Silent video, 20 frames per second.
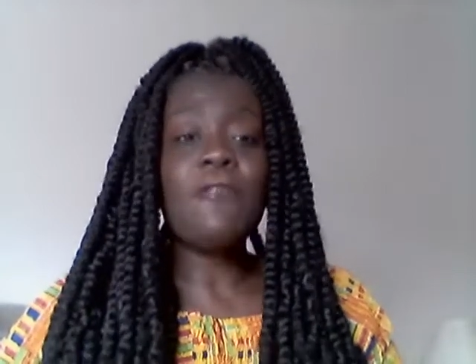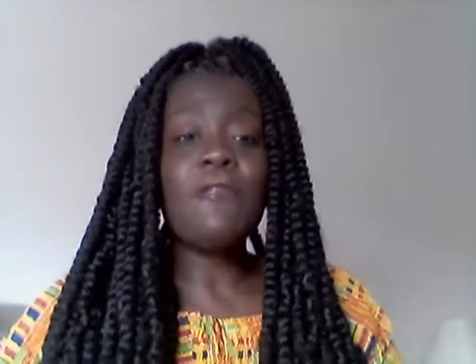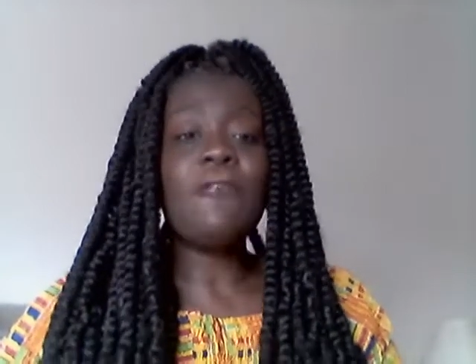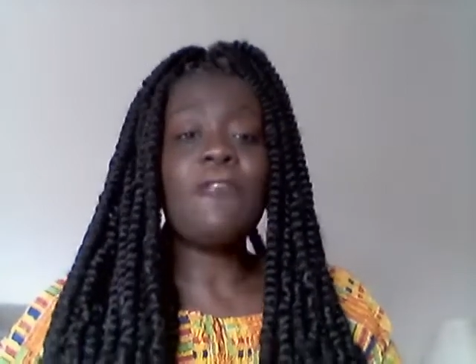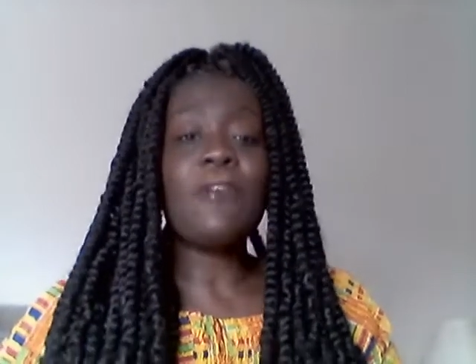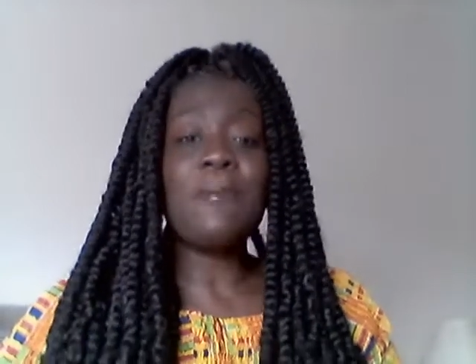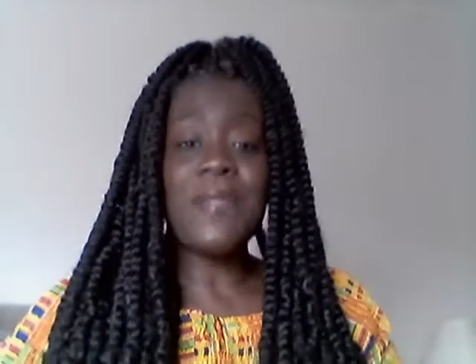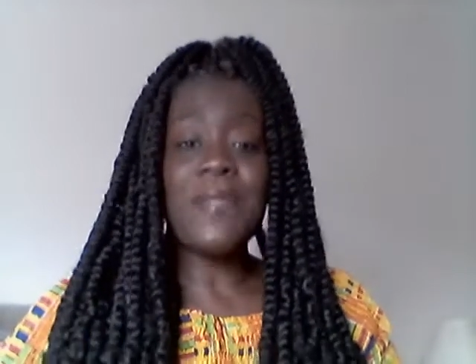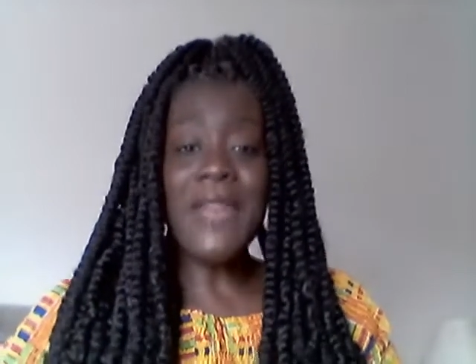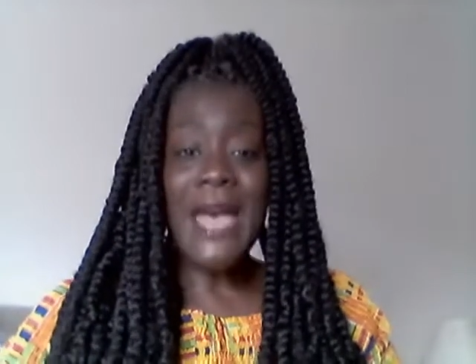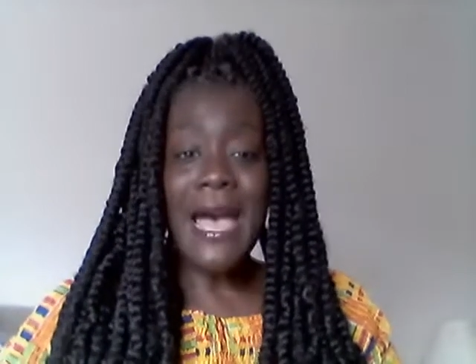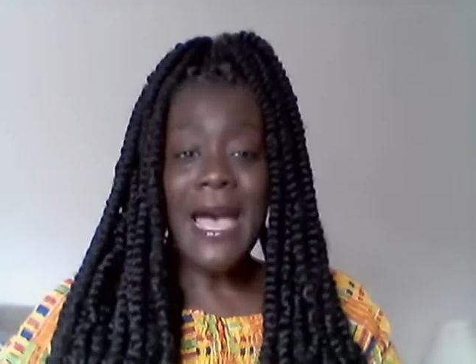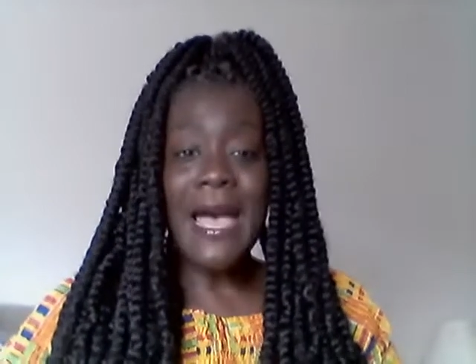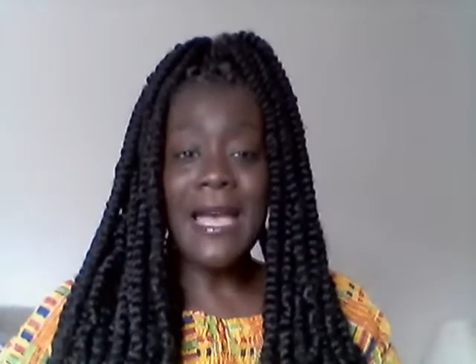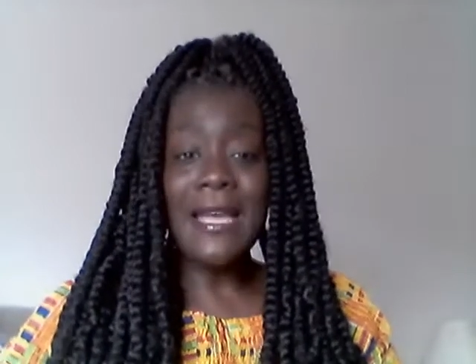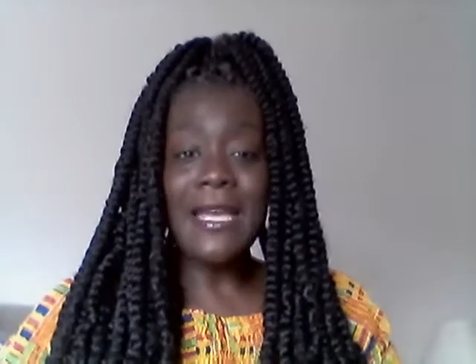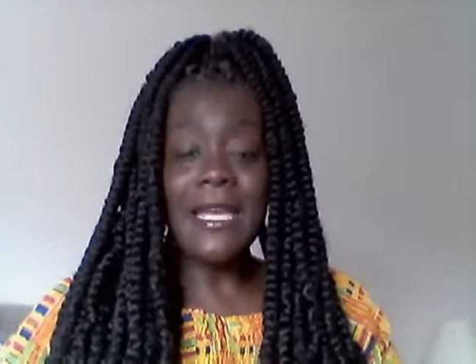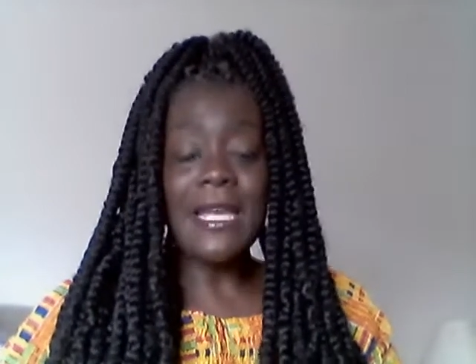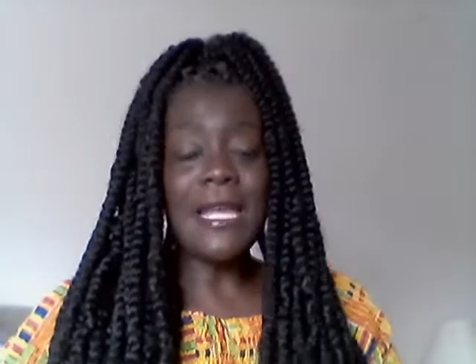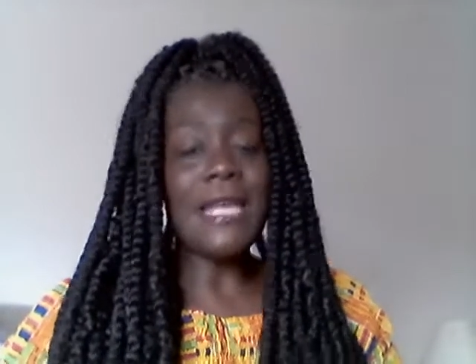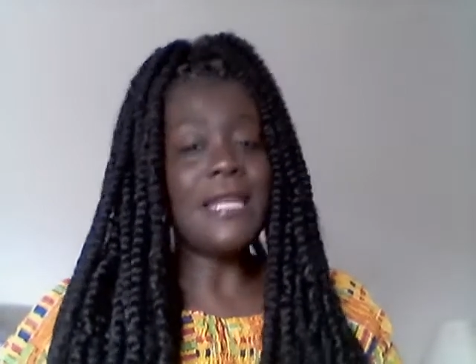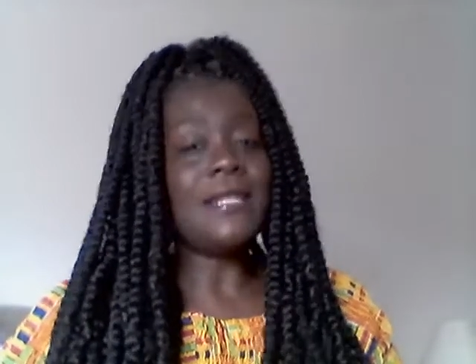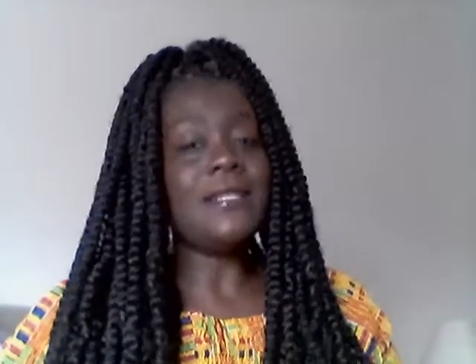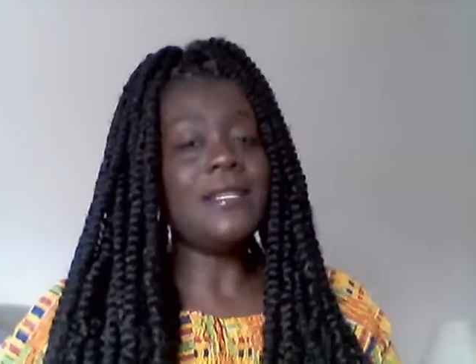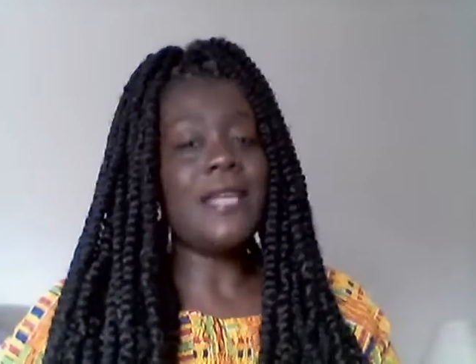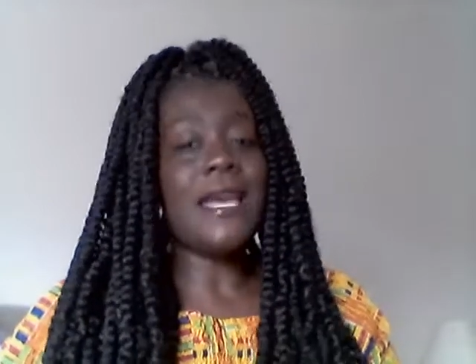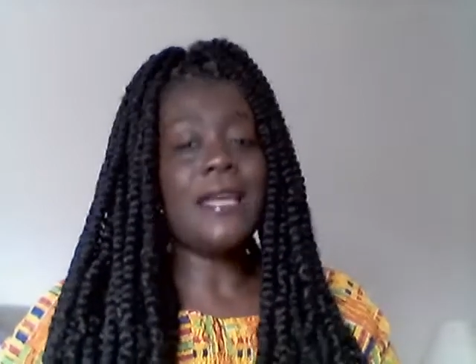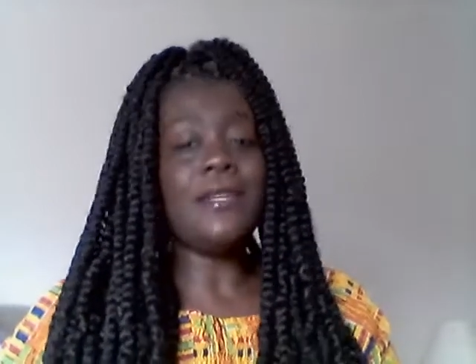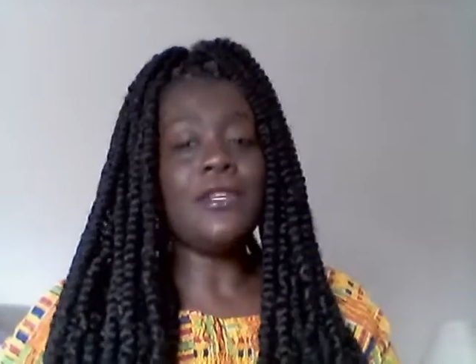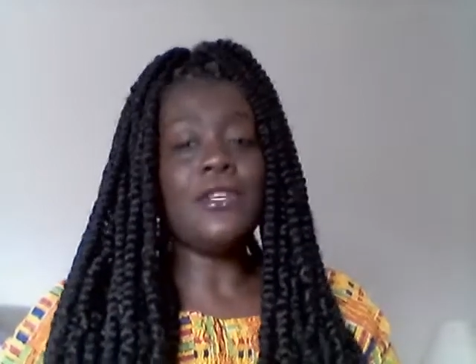from that
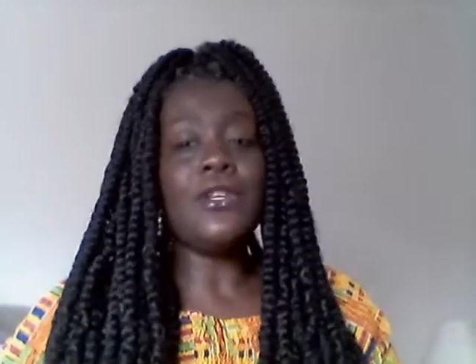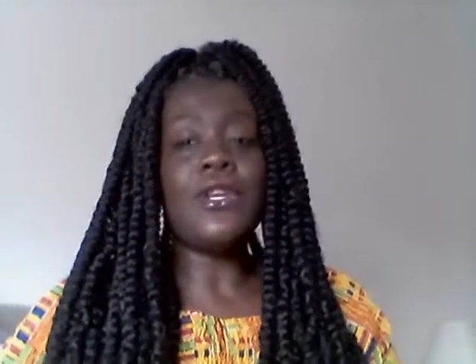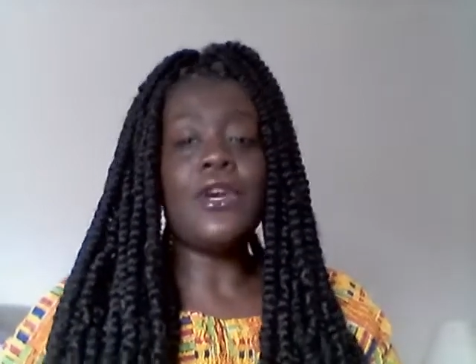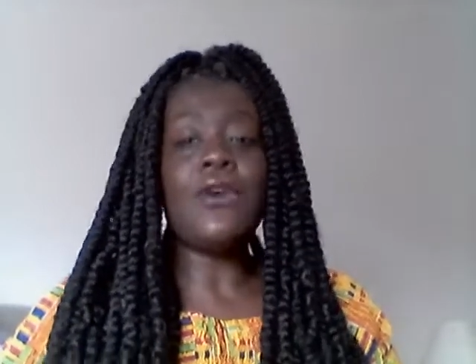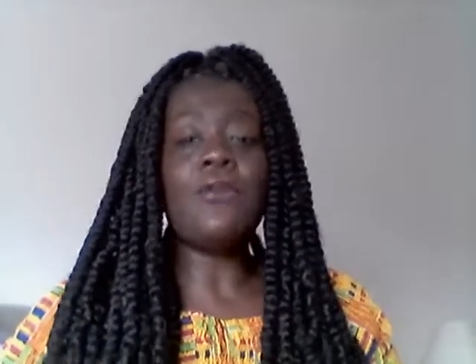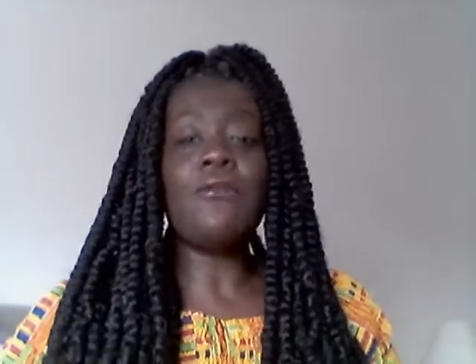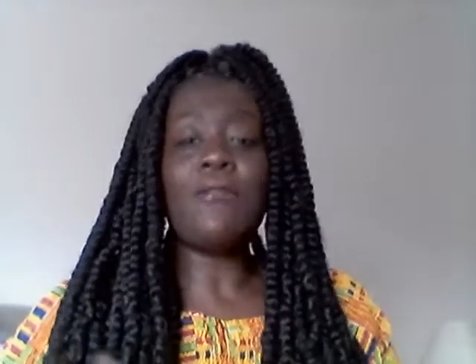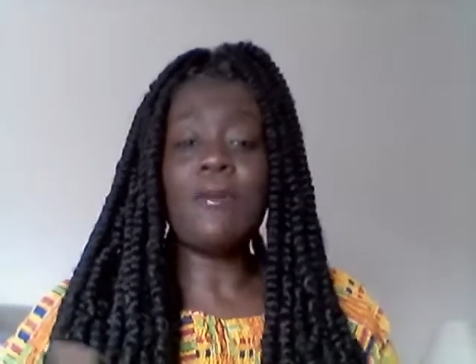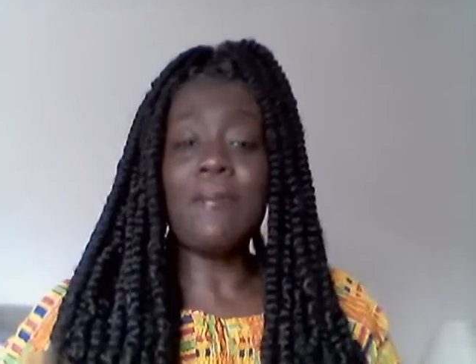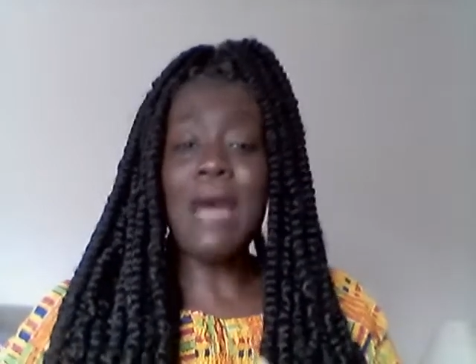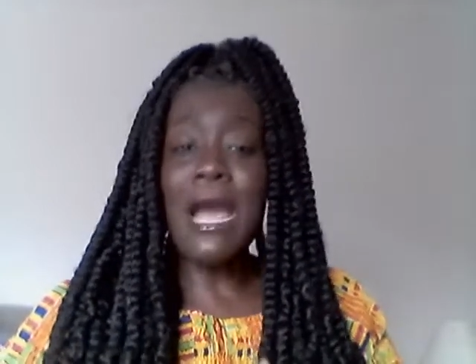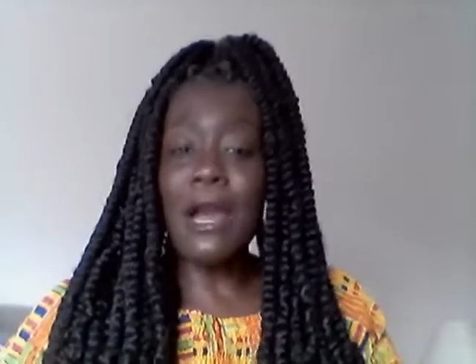and from